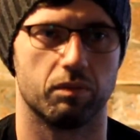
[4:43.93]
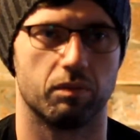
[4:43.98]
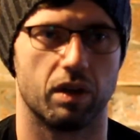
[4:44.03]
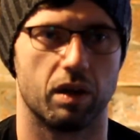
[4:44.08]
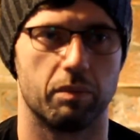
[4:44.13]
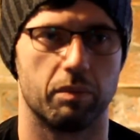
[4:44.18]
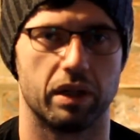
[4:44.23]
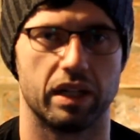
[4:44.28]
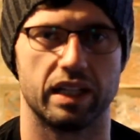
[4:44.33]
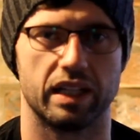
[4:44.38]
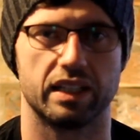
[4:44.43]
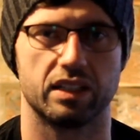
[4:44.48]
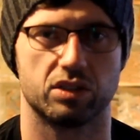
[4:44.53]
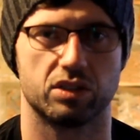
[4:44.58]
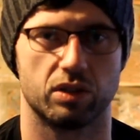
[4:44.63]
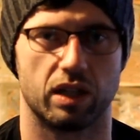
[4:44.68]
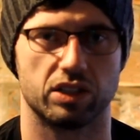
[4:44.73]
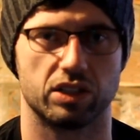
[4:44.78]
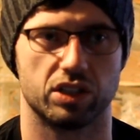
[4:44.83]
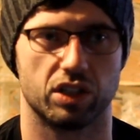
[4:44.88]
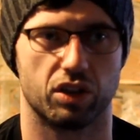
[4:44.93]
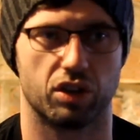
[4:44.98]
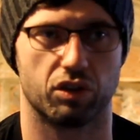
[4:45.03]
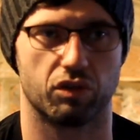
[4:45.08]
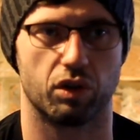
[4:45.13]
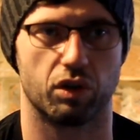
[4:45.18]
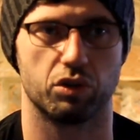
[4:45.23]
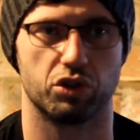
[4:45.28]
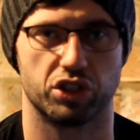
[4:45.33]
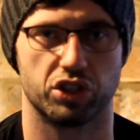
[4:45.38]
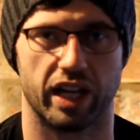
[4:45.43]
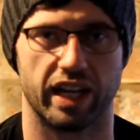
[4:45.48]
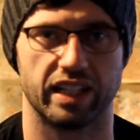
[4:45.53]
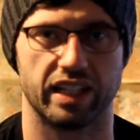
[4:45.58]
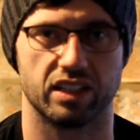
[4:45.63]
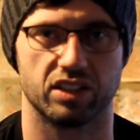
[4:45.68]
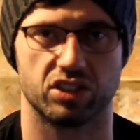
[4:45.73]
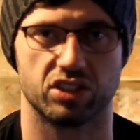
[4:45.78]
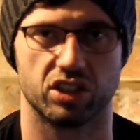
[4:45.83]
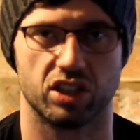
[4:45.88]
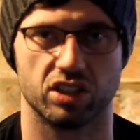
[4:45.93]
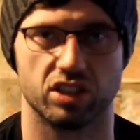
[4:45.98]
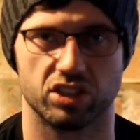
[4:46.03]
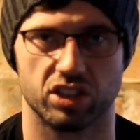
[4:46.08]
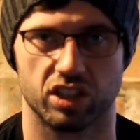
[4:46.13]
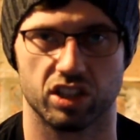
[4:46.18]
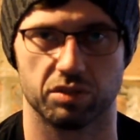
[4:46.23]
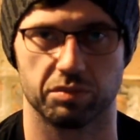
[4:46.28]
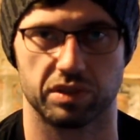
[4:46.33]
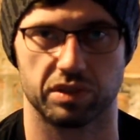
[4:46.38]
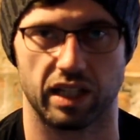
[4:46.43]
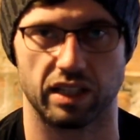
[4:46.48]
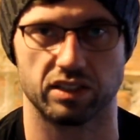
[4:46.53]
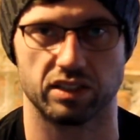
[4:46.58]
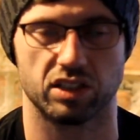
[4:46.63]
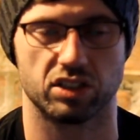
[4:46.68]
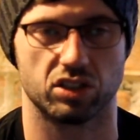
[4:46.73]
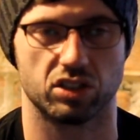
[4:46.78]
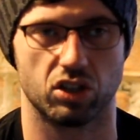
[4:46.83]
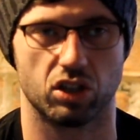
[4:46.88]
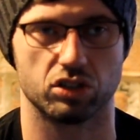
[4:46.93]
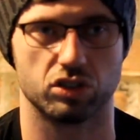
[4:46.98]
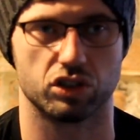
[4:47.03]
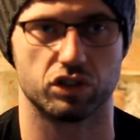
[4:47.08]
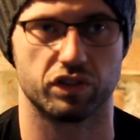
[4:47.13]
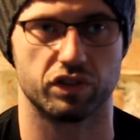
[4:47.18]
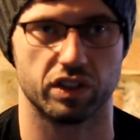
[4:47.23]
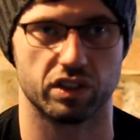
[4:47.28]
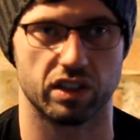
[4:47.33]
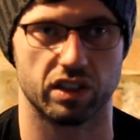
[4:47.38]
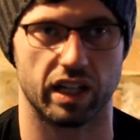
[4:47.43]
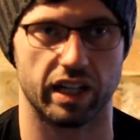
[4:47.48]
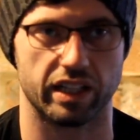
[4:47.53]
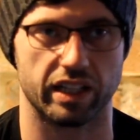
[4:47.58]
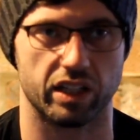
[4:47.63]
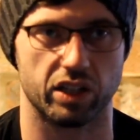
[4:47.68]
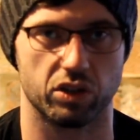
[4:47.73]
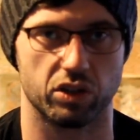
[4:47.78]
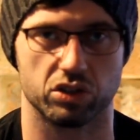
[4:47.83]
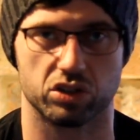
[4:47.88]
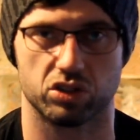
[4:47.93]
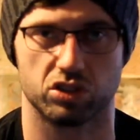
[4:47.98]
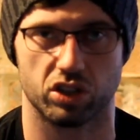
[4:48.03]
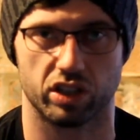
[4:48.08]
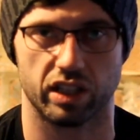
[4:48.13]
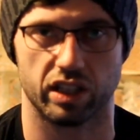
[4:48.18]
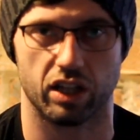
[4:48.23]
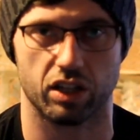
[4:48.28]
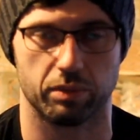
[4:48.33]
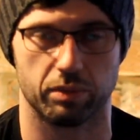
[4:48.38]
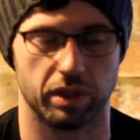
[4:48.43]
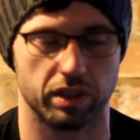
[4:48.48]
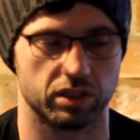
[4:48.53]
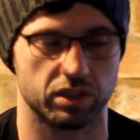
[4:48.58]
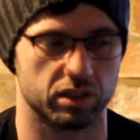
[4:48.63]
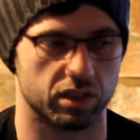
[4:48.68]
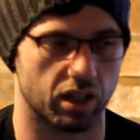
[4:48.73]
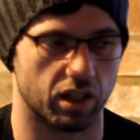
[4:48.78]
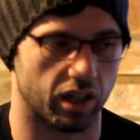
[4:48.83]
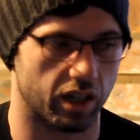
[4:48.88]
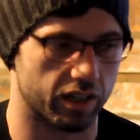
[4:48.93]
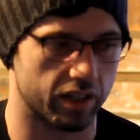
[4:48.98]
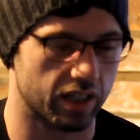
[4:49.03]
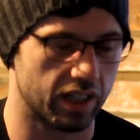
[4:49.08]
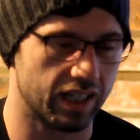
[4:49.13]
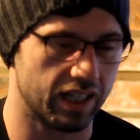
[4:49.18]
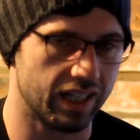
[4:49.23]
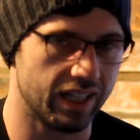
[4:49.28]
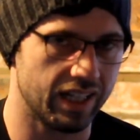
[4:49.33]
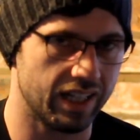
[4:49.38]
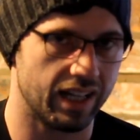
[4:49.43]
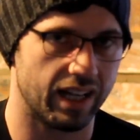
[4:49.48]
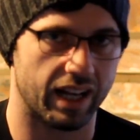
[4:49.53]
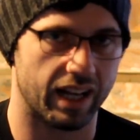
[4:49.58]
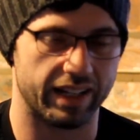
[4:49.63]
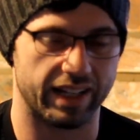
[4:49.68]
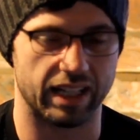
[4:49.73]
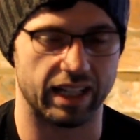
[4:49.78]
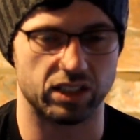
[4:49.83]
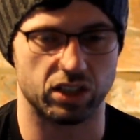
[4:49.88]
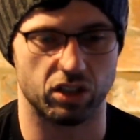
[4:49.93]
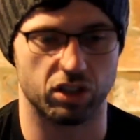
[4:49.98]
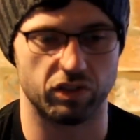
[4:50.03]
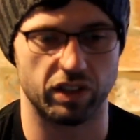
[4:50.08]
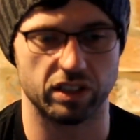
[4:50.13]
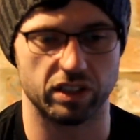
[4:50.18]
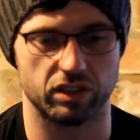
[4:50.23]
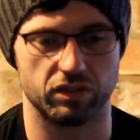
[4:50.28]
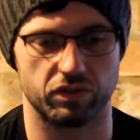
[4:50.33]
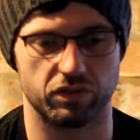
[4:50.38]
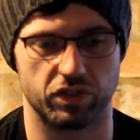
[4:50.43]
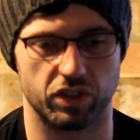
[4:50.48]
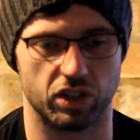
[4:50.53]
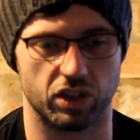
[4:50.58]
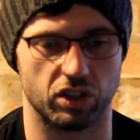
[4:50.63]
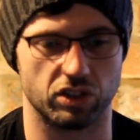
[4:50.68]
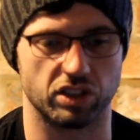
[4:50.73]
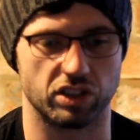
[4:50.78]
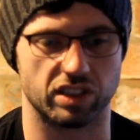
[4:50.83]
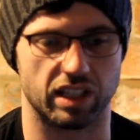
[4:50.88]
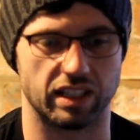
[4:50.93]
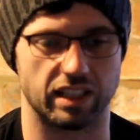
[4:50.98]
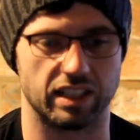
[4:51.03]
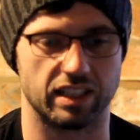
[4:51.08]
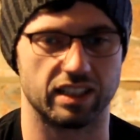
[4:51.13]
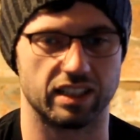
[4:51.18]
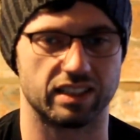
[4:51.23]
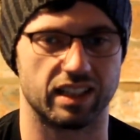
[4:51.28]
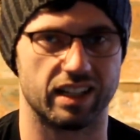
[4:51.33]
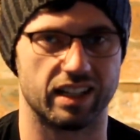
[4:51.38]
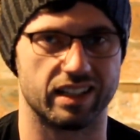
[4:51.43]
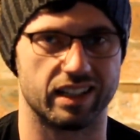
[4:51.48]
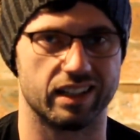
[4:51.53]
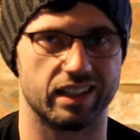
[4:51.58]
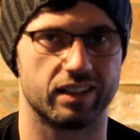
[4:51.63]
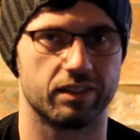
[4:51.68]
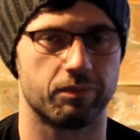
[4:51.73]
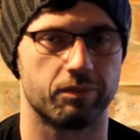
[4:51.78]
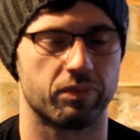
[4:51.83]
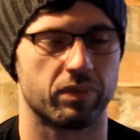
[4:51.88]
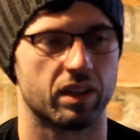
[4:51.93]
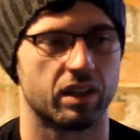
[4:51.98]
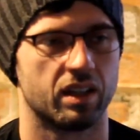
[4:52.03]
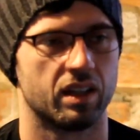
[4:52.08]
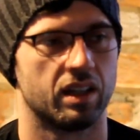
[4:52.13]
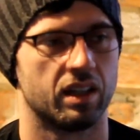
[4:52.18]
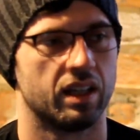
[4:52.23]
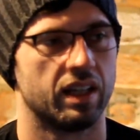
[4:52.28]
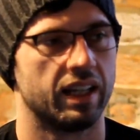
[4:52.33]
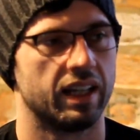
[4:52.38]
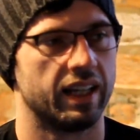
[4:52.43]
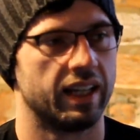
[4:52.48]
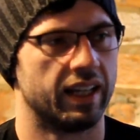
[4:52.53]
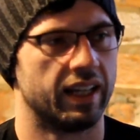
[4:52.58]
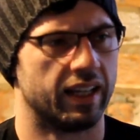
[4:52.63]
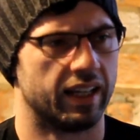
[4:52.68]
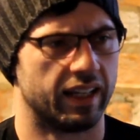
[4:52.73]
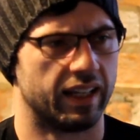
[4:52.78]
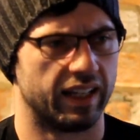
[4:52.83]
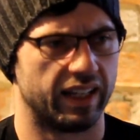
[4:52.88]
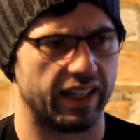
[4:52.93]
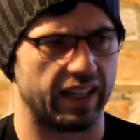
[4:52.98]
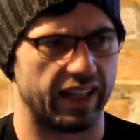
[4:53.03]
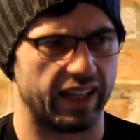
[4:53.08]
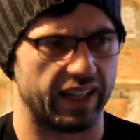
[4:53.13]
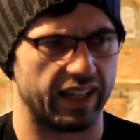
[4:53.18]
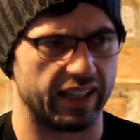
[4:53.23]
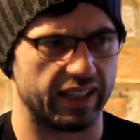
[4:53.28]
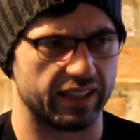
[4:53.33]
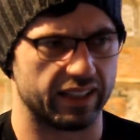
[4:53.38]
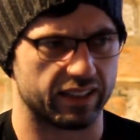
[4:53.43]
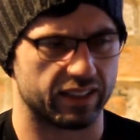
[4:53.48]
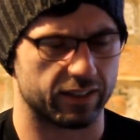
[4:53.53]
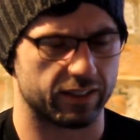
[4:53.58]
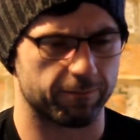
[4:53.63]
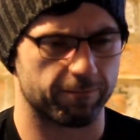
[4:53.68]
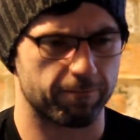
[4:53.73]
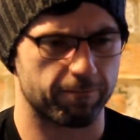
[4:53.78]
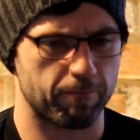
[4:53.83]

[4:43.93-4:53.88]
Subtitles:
ability to actually throw shade in certain circumstances and not just feel like you're stuck in the other person's guard. And that's the other reason for understanding this idea is